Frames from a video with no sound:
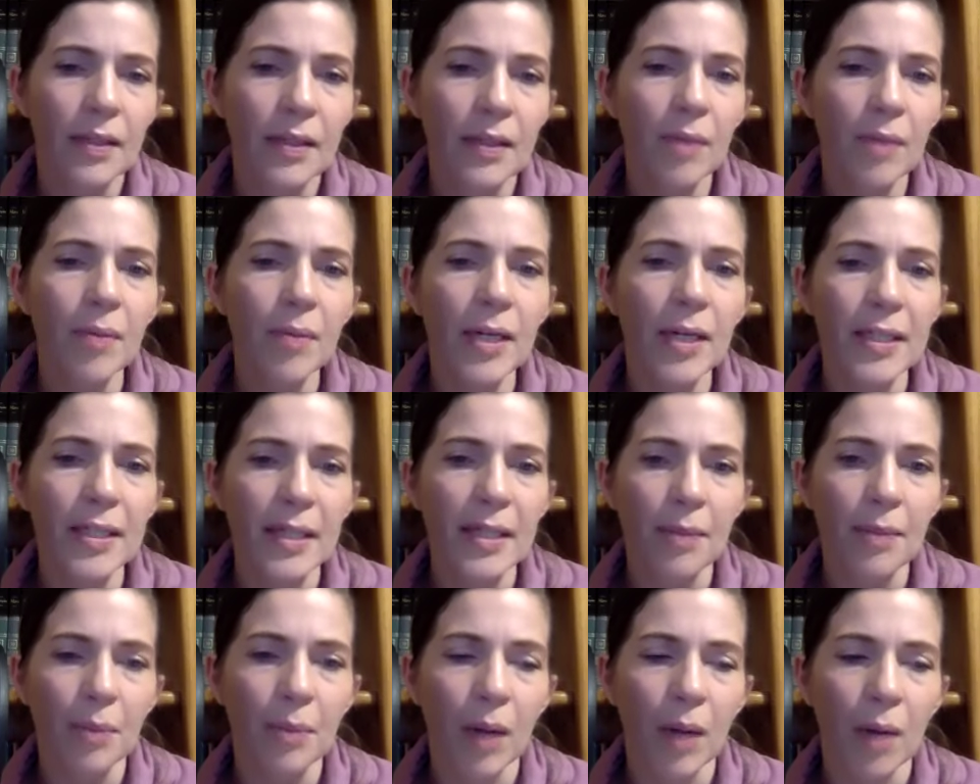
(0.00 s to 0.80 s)
In some ways,
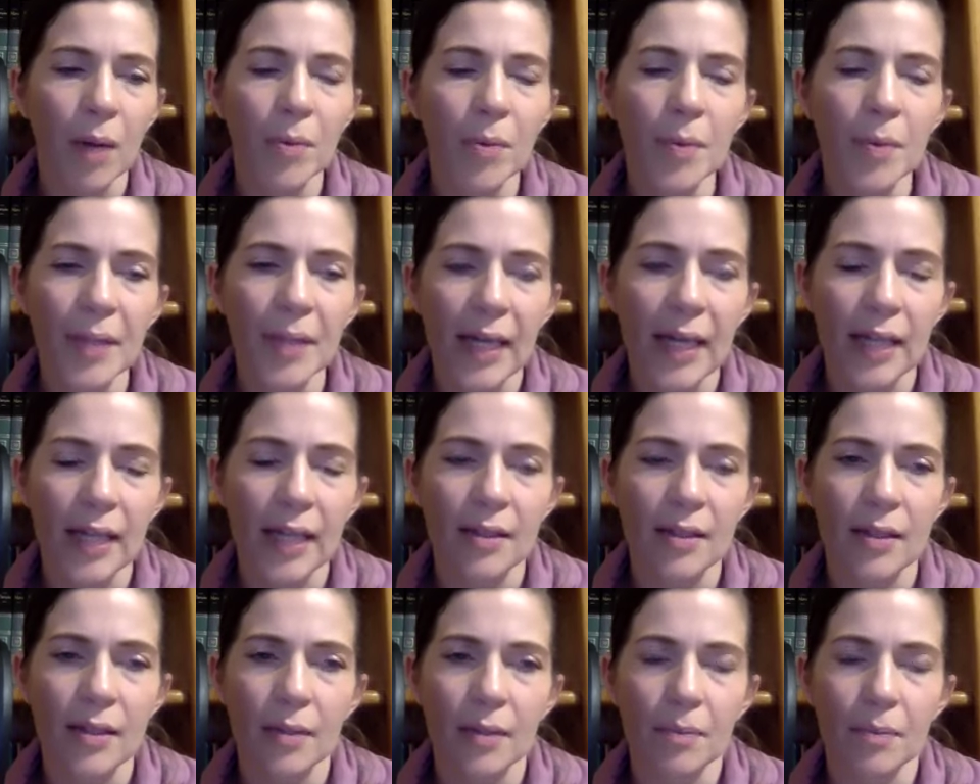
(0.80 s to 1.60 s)
it probably
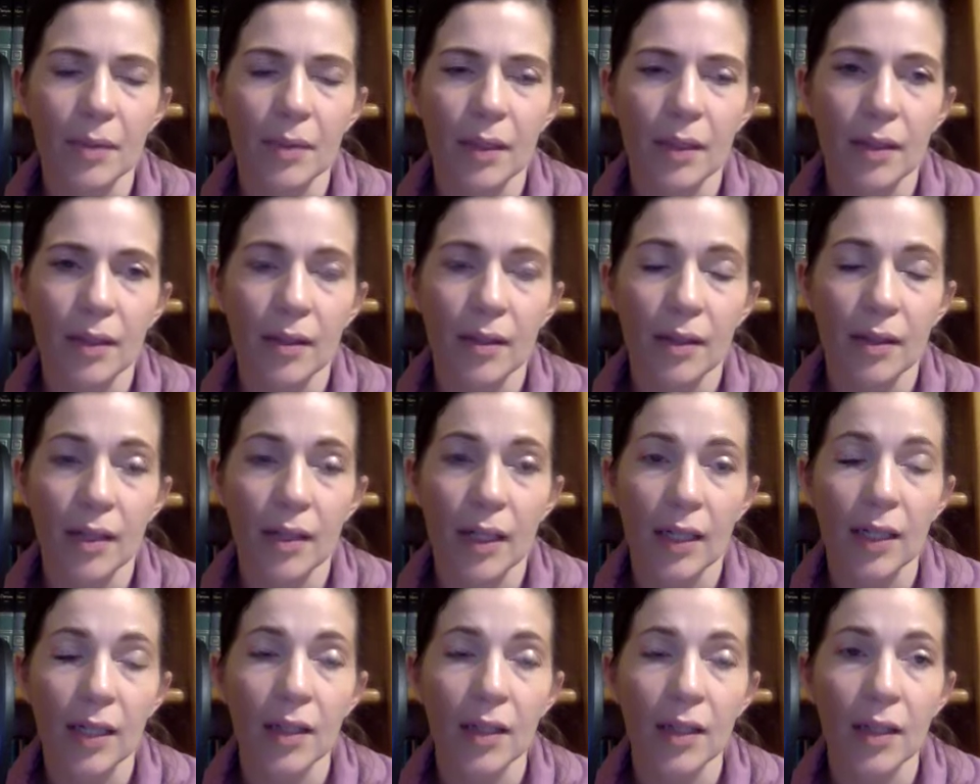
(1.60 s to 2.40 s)
ends up
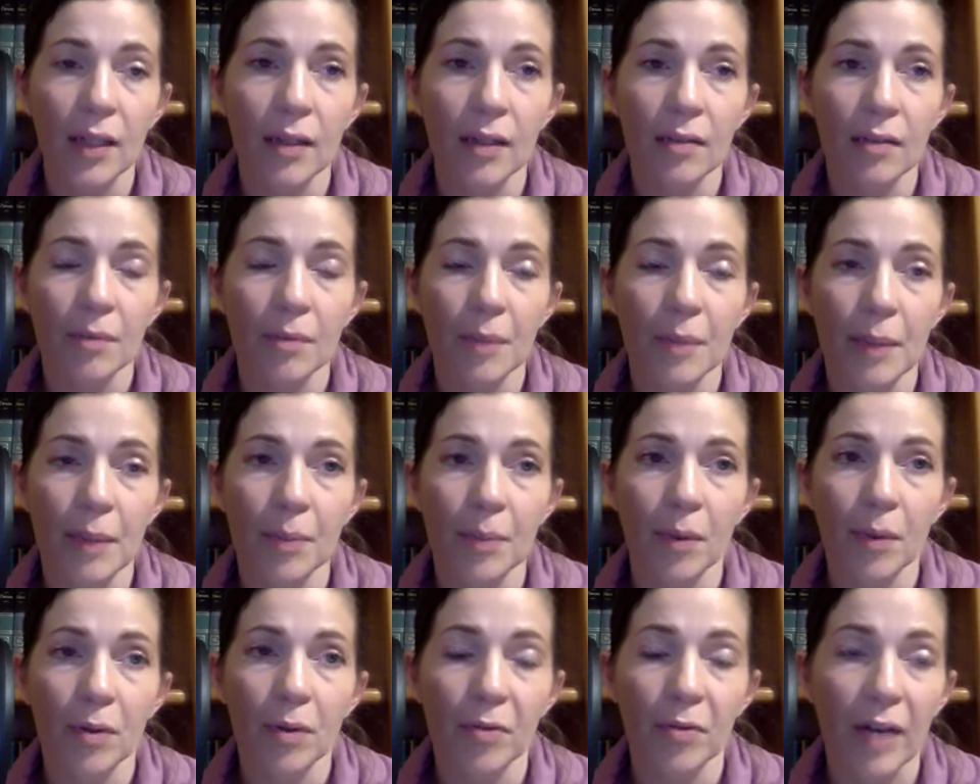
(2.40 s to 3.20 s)
killing
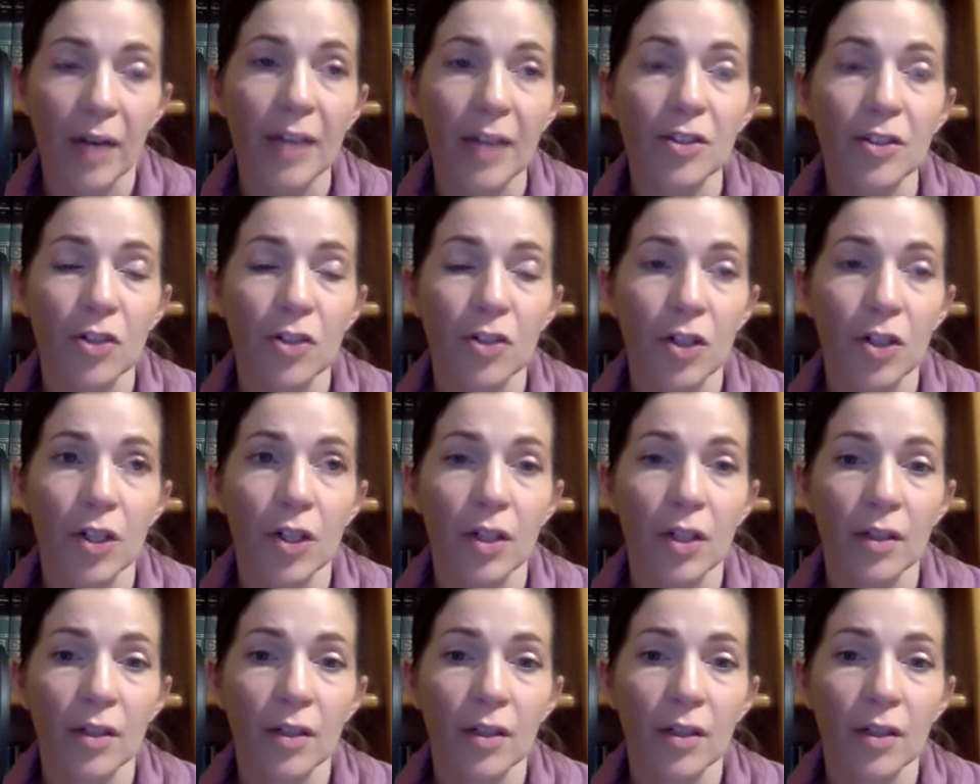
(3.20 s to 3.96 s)
people faster.